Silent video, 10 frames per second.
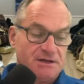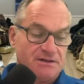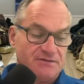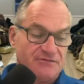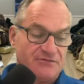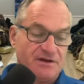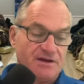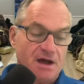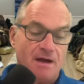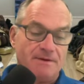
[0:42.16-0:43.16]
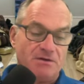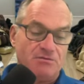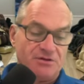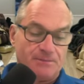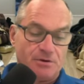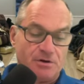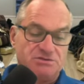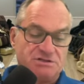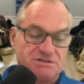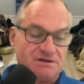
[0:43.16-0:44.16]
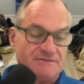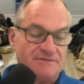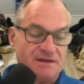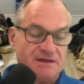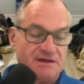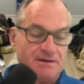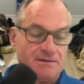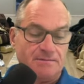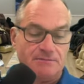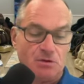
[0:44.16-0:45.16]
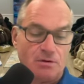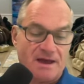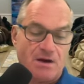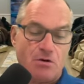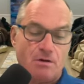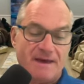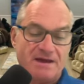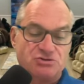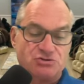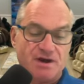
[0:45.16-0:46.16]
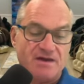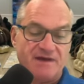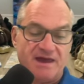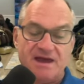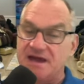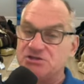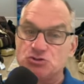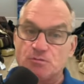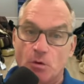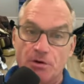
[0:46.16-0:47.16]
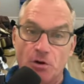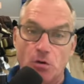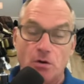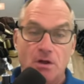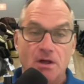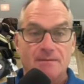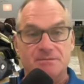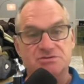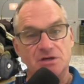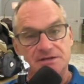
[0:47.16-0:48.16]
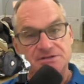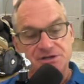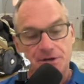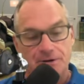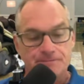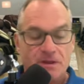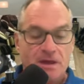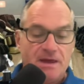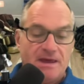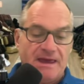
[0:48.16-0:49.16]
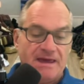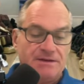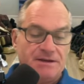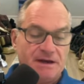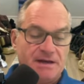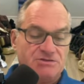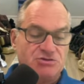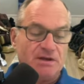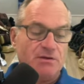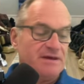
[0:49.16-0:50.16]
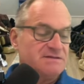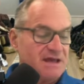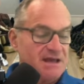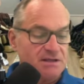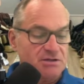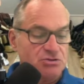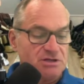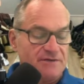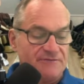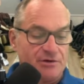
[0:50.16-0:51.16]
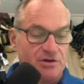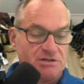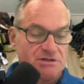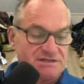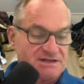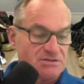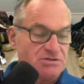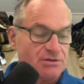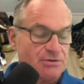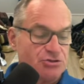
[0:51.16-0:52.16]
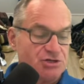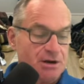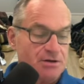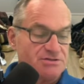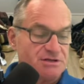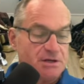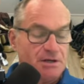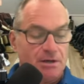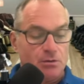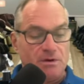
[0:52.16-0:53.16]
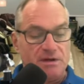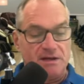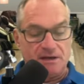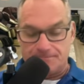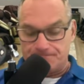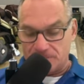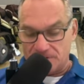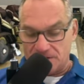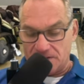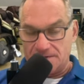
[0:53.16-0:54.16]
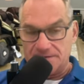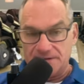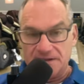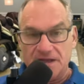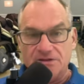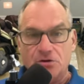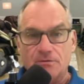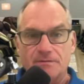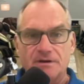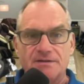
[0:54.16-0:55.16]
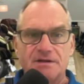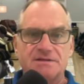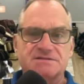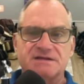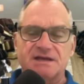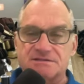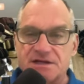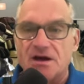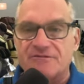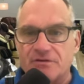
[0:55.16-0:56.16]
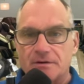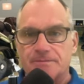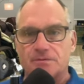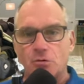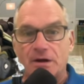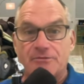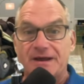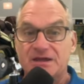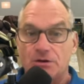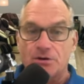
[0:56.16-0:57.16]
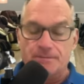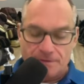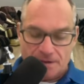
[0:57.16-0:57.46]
the free NAMI with the purchase of the uh, Ogawa Master Drive AI 2.0 massage chair. And uh, so, anyways, they usually have very good discounts on their chairs. We uh, uh and their and, and, the sales they offer are quite regular.